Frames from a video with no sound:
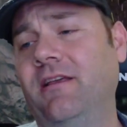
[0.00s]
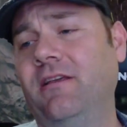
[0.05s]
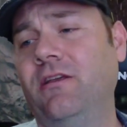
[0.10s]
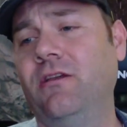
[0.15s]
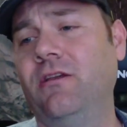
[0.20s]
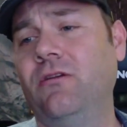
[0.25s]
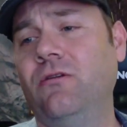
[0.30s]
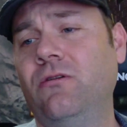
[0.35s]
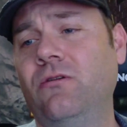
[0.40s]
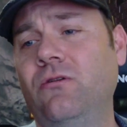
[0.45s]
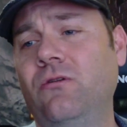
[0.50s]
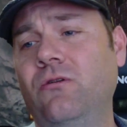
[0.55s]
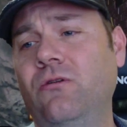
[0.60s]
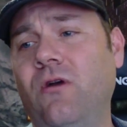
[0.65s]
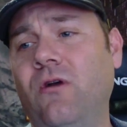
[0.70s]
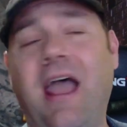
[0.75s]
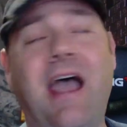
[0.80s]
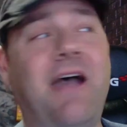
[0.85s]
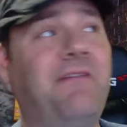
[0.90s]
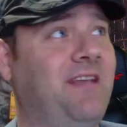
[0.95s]

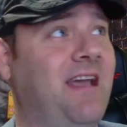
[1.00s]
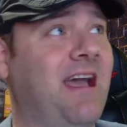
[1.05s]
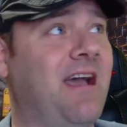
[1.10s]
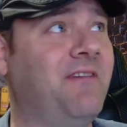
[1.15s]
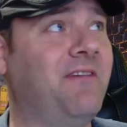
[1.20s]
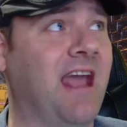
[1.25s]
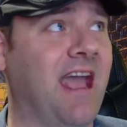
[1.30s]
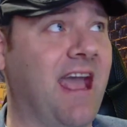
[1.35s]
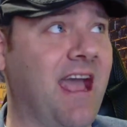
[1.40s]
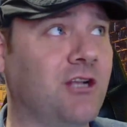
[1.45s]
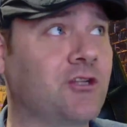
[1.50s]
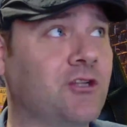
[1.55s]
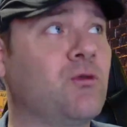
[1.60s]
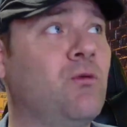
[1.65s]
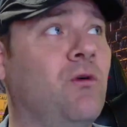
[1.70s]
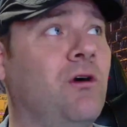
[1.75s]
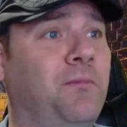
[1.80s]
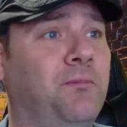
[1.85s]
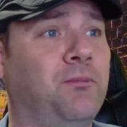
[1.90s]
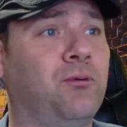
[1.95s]
You have to have an
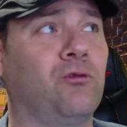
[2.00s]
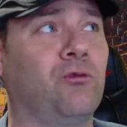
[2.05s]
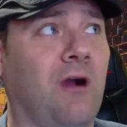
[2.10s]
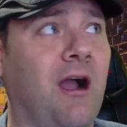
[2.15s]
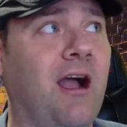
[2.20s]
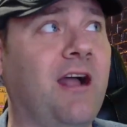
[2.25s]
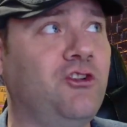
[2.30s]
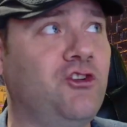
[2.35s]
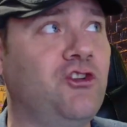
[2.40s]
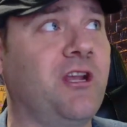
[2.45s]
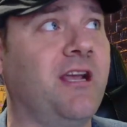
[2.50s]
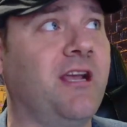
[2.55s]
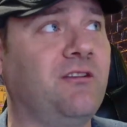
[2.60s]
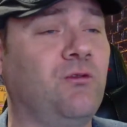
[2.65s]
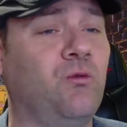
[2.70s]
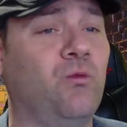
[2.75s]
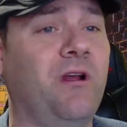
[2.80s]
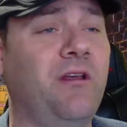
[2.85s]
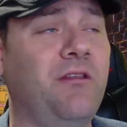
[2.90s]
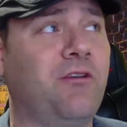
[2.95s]
actual
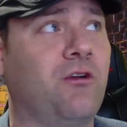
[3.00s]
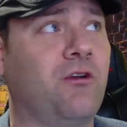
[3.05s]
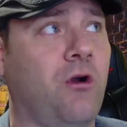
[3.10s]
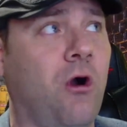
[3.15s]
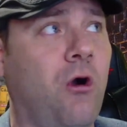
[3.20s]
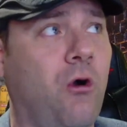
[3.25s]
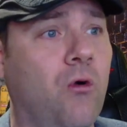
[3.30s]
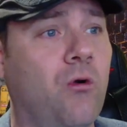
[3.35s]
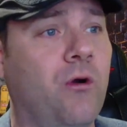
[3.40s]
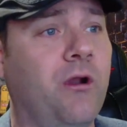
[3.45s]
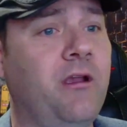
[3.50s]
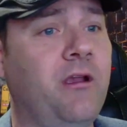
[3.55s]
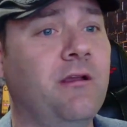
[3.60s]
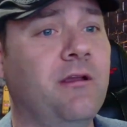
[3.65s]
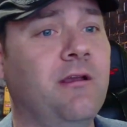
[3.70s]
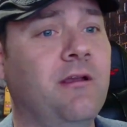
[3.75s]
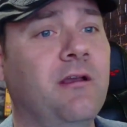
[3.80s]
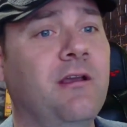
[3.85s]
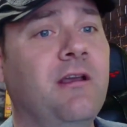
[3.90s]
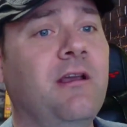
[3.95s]
project with code.
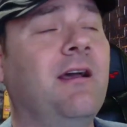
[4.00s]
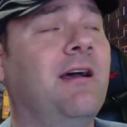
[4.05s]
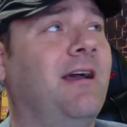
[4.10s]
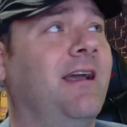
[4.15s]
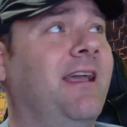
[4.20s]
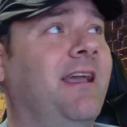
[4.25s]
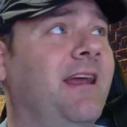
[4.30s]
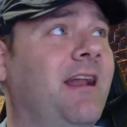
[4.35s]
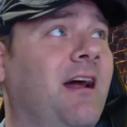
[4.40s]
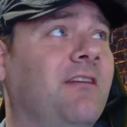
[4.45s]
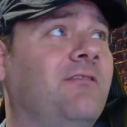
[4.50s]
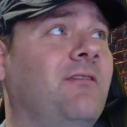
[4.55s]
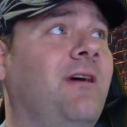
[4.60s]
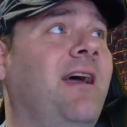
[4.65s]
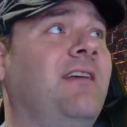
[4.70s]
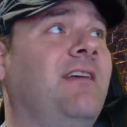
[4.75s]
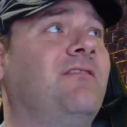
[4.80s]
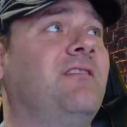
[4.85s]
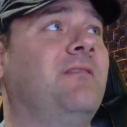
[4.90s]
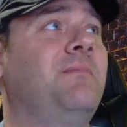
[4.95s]
It also
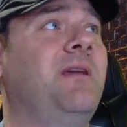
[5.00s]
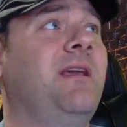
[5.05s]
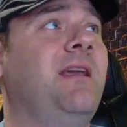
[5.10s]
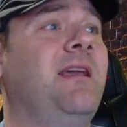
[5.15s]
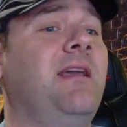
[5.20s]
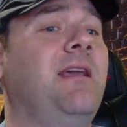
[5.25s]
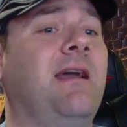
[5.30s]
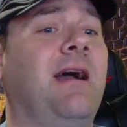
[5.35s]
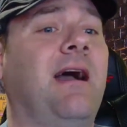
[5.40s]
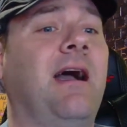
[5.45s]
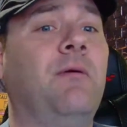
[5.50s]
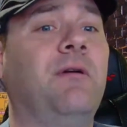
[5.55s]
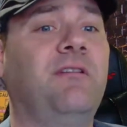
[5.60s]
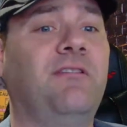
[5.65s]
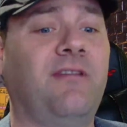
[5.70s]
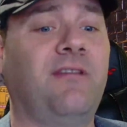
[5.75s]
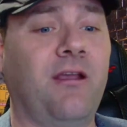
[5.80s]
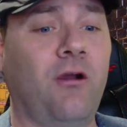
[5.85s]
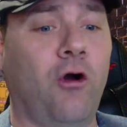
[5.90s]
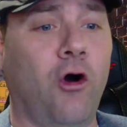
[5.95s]
has to be, I would
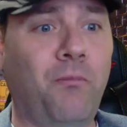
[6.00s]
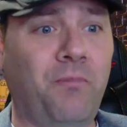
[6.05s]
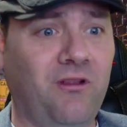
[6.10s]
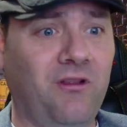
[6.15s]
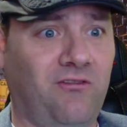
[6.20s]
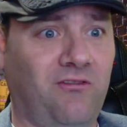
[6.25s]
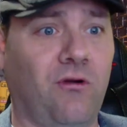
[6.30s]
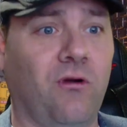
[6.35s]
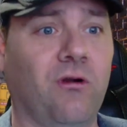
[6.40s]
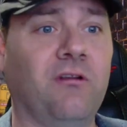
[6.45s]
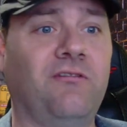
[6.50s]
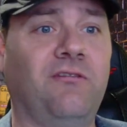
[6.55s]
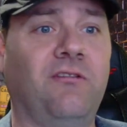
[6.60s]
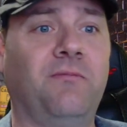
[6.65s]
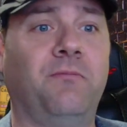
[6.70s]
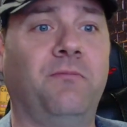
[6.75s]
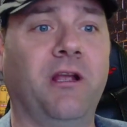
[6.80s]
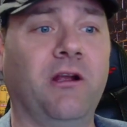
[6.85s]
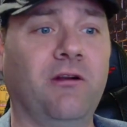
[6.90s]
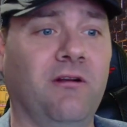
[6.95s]
say, open source,
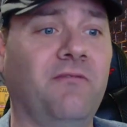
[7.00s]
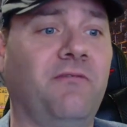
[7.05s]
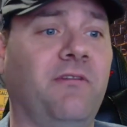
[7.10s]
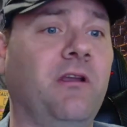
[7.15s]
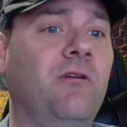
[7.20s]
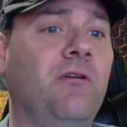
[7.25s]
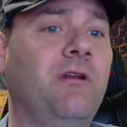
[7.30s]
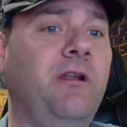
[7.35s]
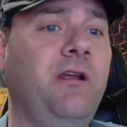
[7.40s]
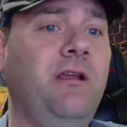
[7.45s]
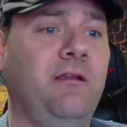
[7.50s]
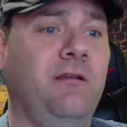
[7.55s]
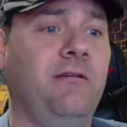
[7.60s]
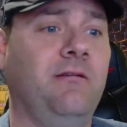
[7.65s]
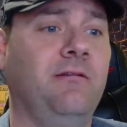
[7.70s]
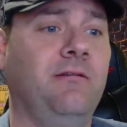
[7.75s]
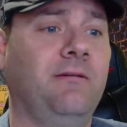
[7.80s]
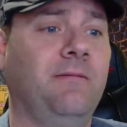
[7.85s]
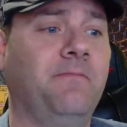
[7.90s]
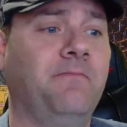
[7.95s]
peer reviewed,
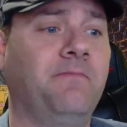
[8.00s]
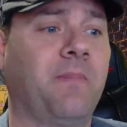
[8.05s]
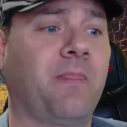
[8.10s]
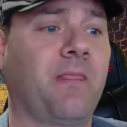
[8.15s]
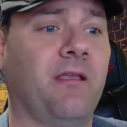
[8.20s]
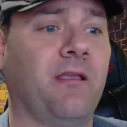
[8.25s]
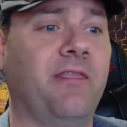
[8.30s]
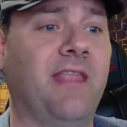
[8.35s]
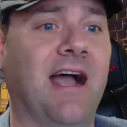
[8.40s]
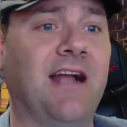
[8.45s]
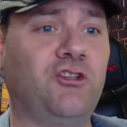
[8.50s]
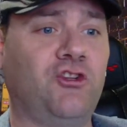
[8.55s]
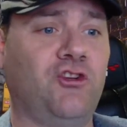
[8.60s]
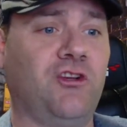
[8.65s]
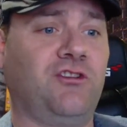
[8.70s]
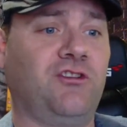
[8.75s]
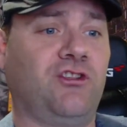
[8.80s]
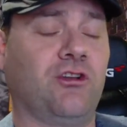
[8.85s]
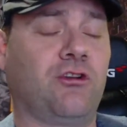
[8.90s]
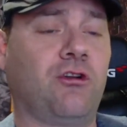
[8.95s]
not
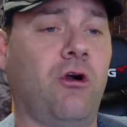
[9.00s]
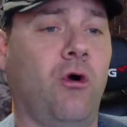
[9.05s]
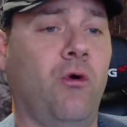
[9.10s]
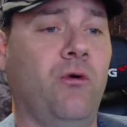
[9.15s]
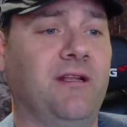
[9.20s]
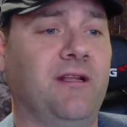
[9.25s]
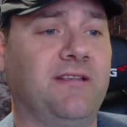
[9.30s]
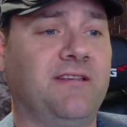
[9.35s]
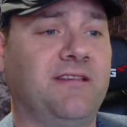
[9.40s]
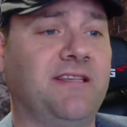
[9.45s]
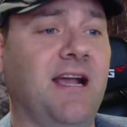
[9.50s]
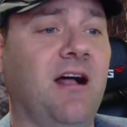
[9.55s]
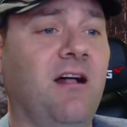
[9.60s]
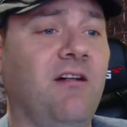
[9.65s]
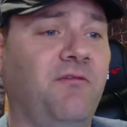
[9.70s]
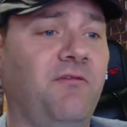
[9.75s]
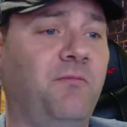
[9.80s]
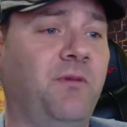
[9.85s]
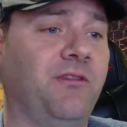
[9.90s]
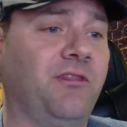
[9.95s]
just the code
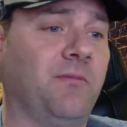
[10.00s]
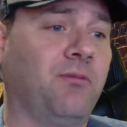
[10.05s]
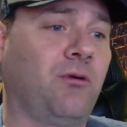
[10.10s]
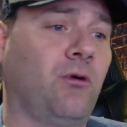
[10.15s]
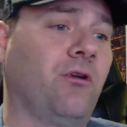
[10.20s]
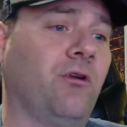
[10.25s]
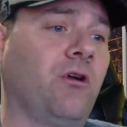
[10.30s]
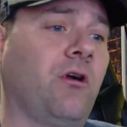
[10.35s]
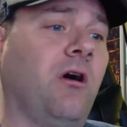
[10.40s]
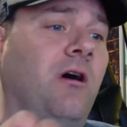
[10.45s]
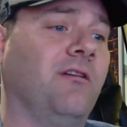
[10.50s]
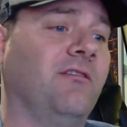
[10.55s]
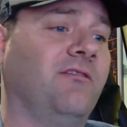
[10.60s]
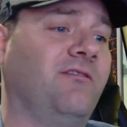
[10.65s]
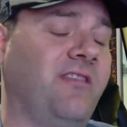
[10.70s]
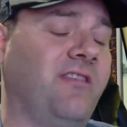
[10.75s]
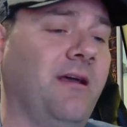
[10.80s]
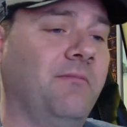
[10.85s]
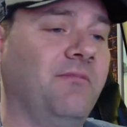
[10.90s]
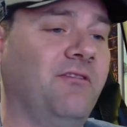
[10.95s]
itself, but the
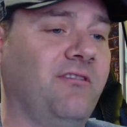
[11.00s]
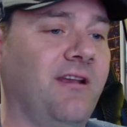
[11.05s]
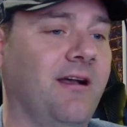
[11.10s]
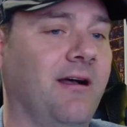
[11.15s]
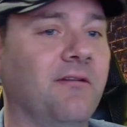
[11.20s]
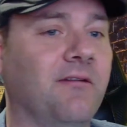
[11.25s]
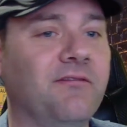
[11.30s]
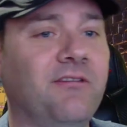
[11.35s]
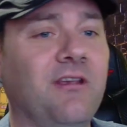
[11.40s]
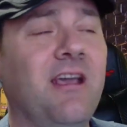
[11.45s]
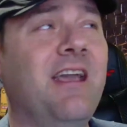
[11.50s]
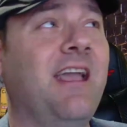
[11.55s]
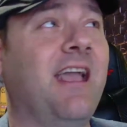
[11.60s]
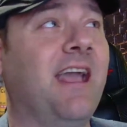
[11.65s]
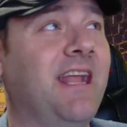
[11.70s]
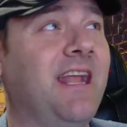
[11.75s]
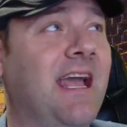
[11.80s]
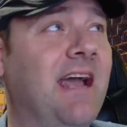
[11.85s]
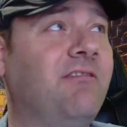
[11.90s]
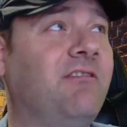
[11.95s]
protocols themselves.
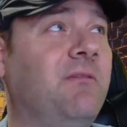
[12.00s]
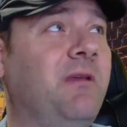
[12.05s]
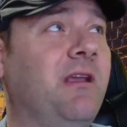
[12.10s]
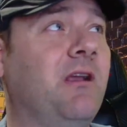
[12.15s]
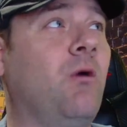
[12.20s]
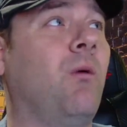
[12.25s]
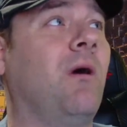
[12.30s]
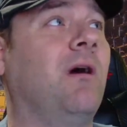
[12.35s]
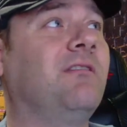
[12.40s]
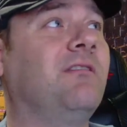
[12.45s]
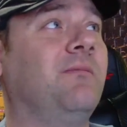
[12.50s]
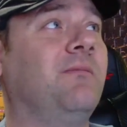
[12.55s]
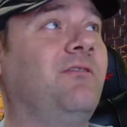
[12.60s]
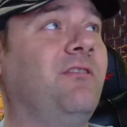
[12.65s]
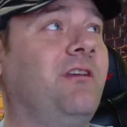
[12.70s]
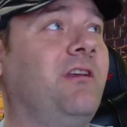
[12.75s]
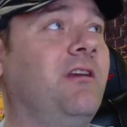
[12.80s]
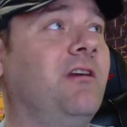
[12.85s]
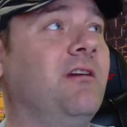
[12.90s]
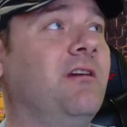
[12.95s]
And you have to be quantum
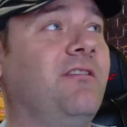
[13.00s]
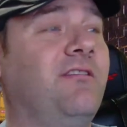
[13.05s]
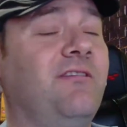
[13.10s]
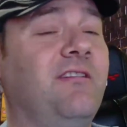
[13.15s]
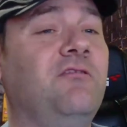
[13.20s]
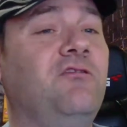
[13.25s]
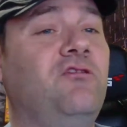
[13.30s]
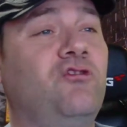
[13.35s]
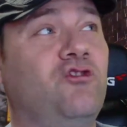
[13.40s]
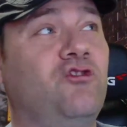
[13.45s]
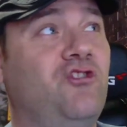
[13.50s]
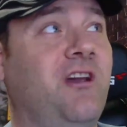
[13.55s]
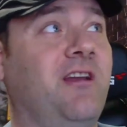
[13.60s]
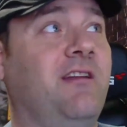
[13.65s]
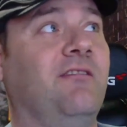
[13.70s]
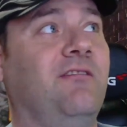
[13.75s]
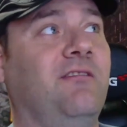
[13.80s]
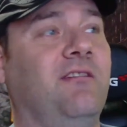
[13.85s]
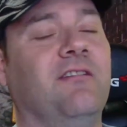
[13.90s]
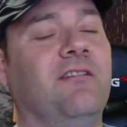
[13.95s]
secure since
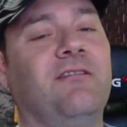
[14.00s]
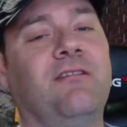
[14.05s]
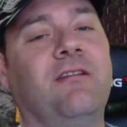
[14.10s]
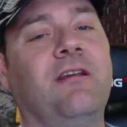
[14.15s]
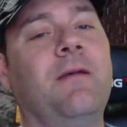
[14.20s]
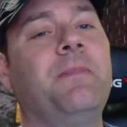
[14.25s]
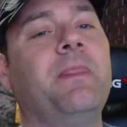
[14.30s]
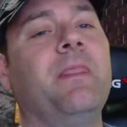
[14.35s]
Genesis.